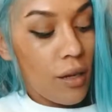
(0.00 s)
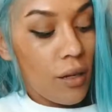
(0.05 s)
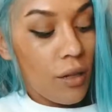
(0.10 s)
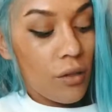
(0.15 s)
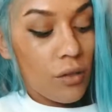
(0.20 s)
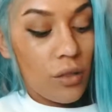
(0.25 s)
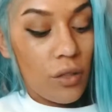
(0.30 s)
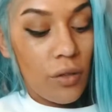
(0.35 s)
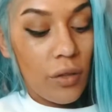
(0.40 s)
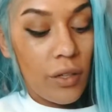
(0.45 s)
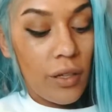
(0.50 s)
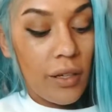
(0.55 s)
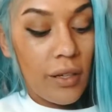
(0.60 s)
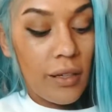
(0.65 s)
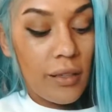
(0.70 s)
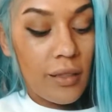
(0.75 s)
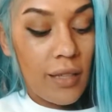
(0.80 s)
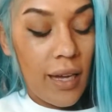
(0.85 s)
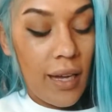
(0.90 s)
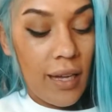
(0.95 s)
So you're
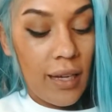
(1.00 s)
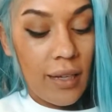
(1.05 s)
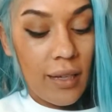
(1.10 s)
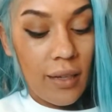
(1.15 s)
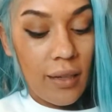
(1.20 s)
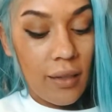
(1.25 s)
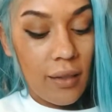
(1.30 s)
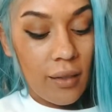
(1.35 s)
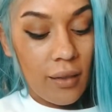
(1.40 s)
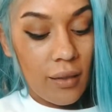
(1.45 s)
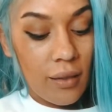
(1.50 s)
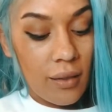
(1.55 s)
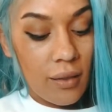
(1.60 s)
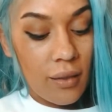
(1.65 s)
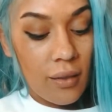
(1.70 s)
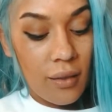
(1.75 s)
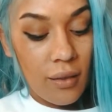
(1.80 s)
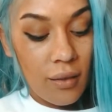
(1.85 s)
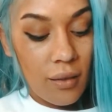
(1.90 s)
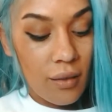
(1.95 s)
gonna take
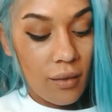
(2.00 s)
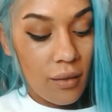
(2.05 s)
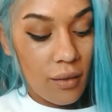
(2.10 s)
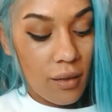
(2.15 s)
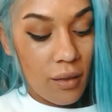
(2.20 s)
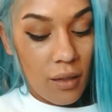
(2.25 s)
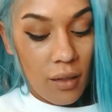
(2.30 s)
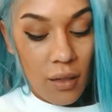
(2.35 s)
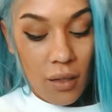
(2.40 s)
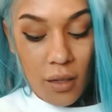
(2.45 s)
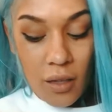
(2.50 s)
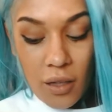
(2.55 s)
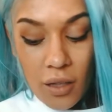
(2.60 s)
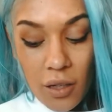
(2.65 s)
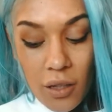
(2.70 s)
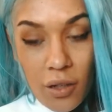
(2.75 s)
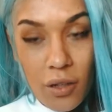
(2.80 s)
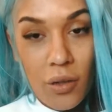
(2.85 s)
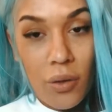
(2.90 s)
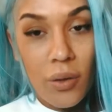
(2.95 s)

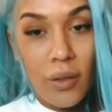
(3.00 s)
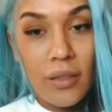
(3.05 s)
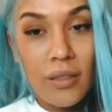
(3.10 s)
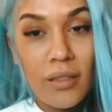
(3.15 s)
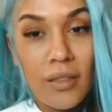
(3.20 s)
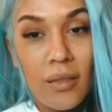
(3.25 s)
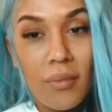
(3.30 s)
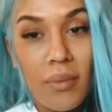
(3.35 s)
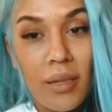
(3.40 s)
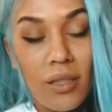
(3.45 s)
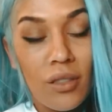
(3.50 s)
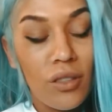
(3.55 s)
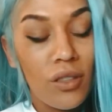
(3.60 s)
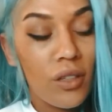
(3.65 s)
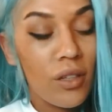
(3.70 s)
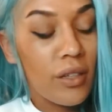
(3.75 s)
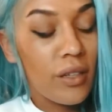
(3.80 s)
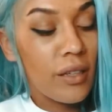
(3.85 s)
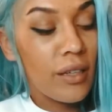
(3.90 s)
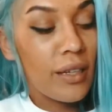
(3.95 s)
your cords and make
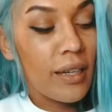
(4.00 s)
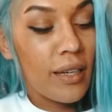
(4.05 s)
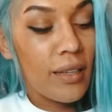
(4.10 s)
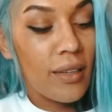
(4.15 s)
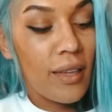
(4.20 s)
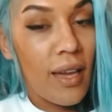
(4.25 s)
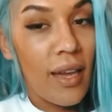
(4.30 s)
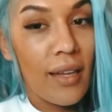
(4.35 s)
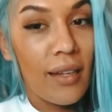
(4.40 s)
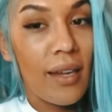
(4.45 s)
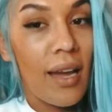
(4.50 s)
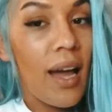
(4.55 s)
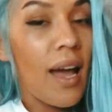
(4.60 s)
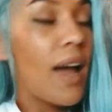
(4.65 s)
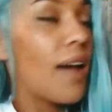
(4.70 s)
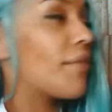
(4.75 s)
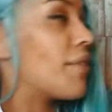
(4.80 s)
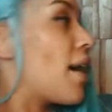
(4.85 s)
sure you get the end. I have an